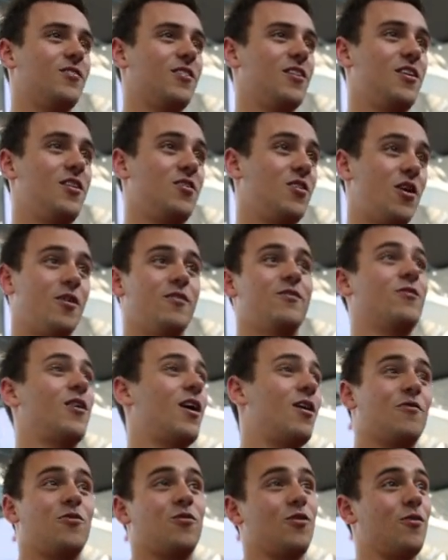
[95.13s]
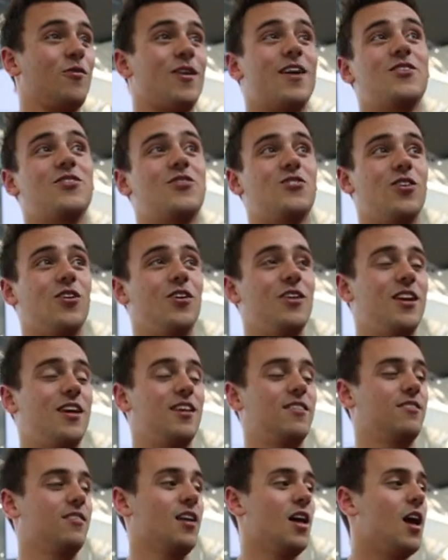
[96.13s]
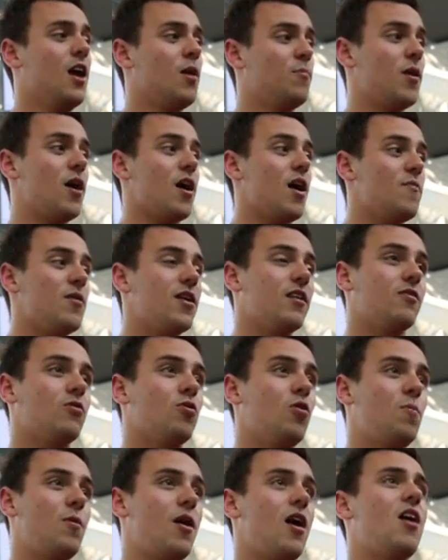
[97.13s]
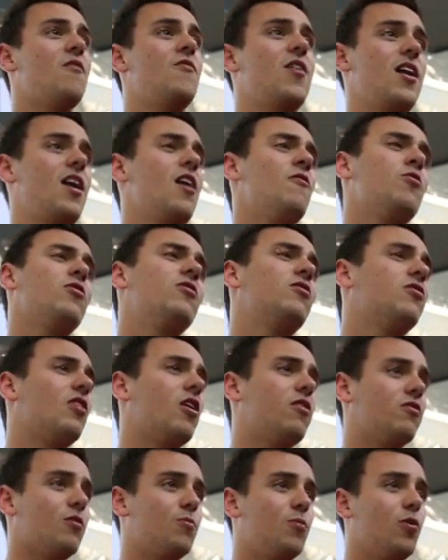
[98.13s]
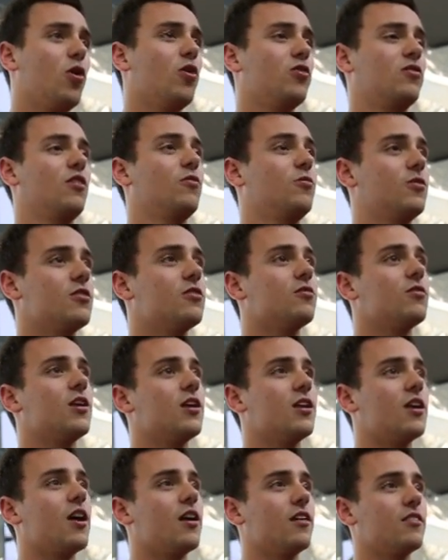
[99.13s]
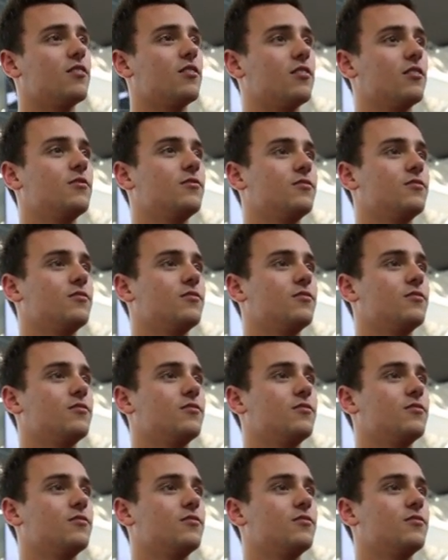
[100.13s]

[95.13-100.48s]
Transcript: When you go out to a restaurant, but I mean, it's all part of it, and everyone's so supportive, which is really nice.